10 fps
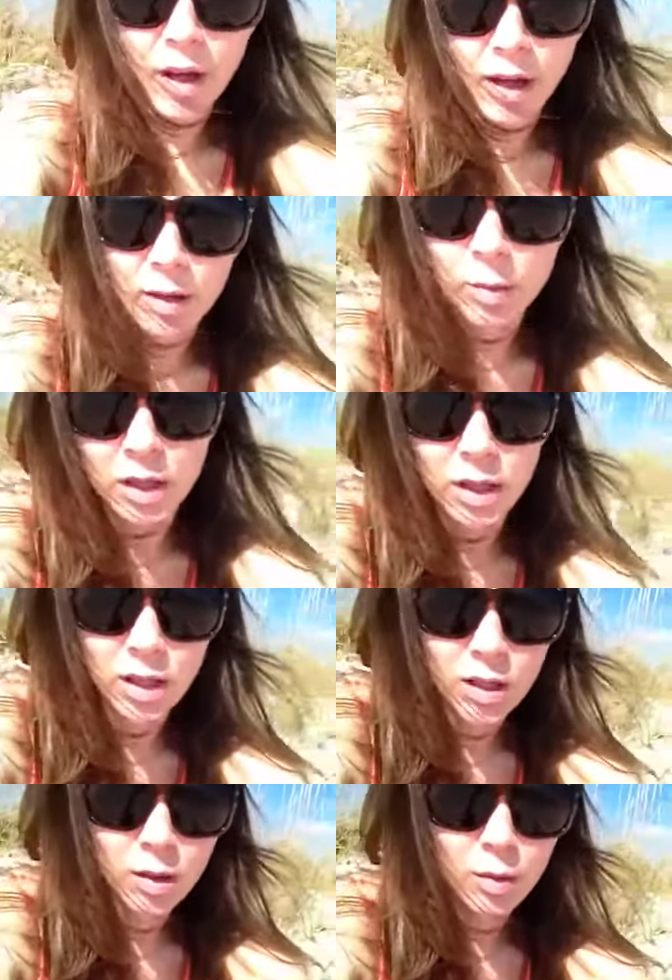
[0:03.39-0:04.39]
I am
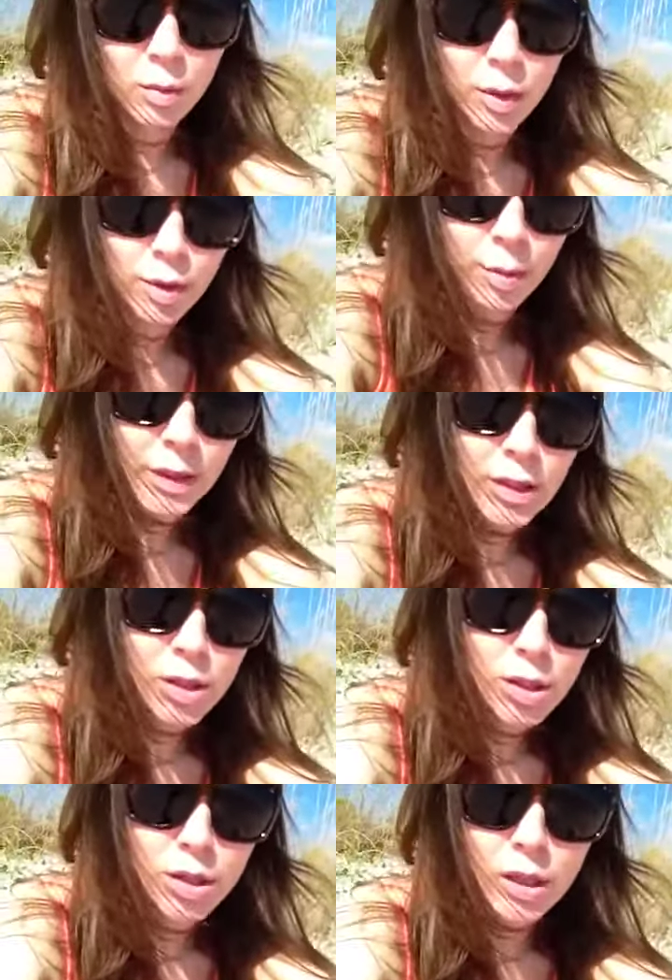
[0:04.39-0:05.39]
in Myrtle
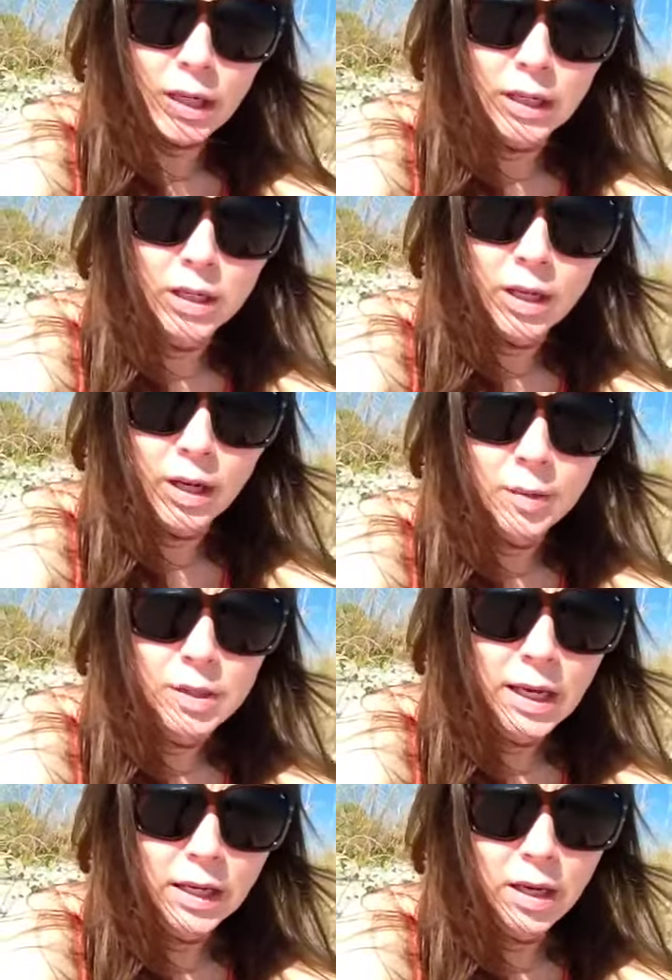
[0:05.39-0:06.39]
Beach and I am
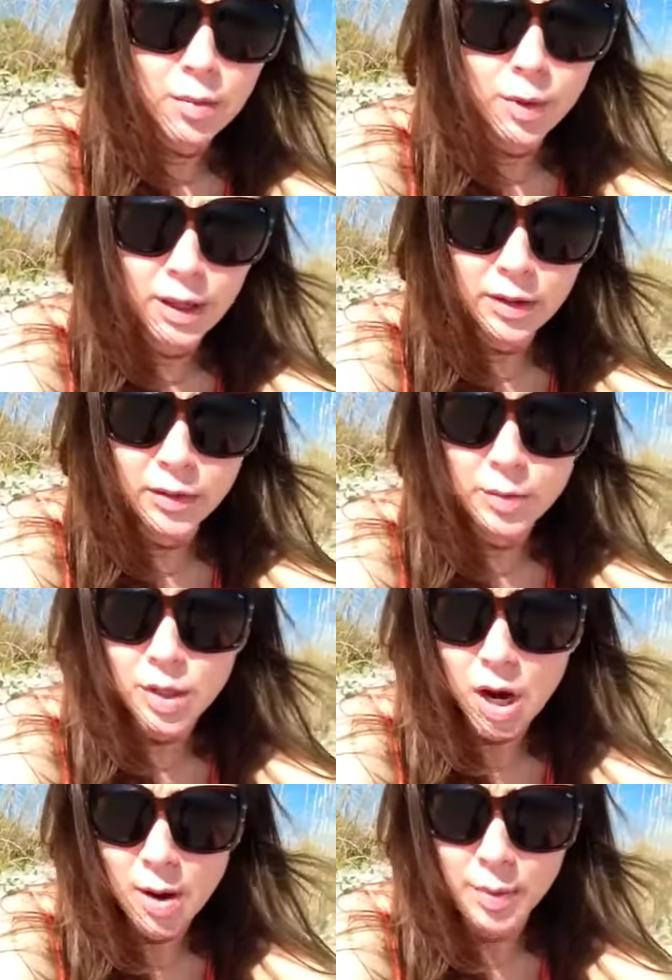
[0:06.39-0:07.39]
taking a break from
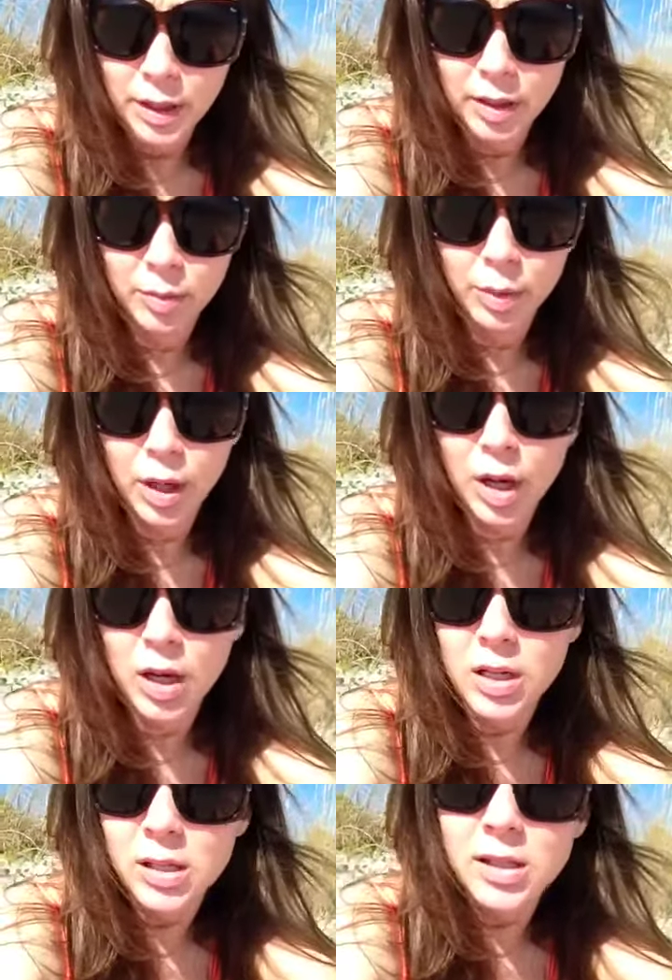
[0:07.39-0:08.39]
shopping
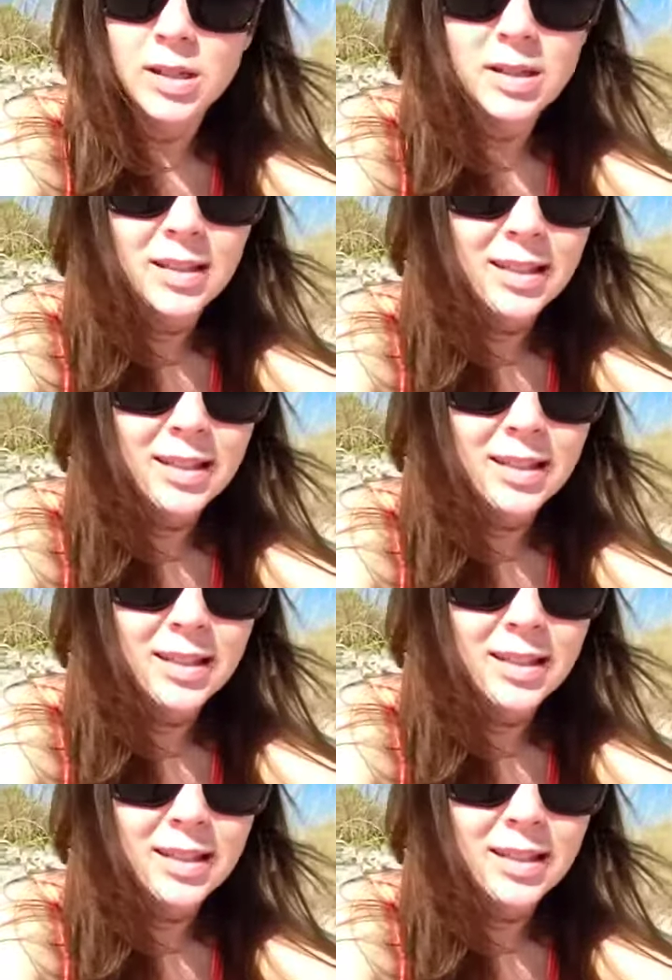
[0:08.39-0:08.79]
because